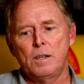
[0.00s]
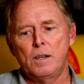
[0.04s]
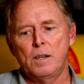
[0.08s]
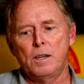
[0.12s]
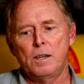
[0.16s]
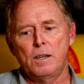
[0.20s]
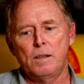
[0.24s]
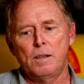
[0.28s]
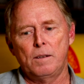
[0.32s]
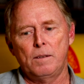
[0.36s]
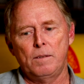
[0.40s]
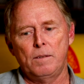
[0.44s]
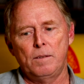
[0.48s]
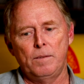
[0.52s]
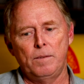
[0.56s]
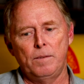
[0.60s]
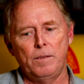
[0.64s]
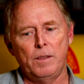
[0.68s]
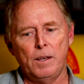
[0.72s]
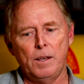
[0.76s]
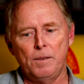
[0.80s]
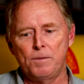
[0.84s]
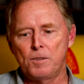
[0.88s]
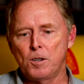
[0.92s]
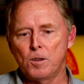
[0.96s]
uh,
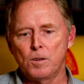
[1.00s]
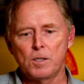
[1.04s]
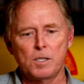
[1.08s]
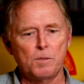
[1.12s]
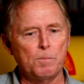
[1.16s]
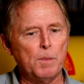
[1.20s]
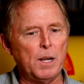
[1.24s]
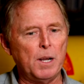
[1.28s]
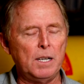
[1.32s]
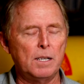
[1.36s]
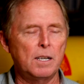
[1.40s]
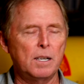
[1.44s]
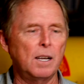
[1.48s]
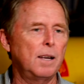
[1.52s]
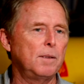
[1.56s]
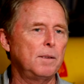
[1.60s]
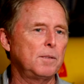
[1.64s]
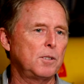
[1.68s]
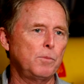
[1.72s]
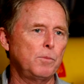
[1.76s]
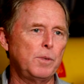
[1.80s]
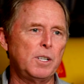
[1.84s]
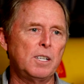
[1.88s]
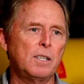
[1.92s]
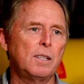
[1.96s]
they've told us many times
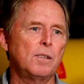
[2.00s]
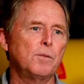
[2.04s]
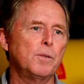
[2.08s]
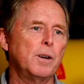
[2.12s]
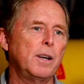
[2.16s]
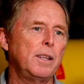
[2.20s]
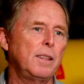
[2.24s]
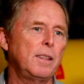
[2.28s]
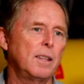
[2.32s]
that we did the right